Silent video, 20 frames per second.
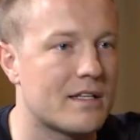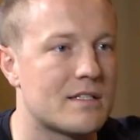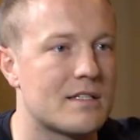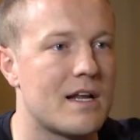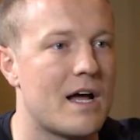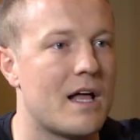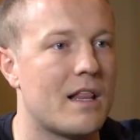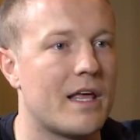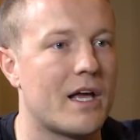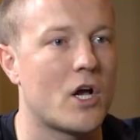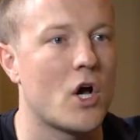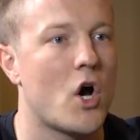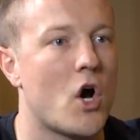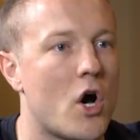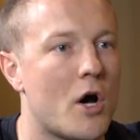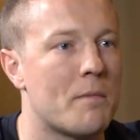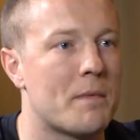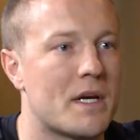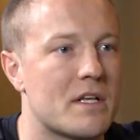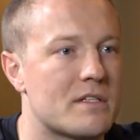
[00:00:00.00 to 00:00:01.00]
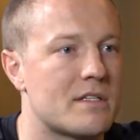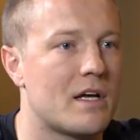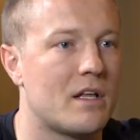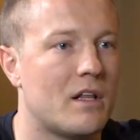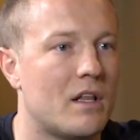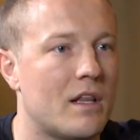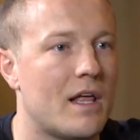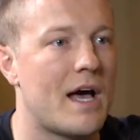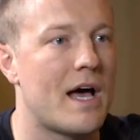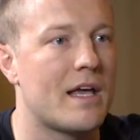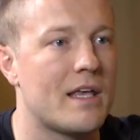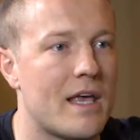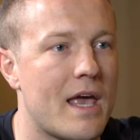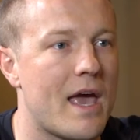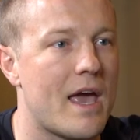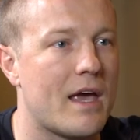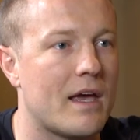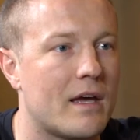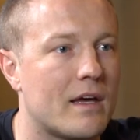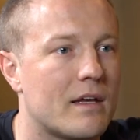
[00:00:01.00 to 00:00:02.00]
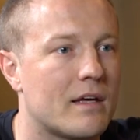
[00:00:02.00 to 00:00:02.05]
it's not like, oh, I'm going to sell a lot, yay.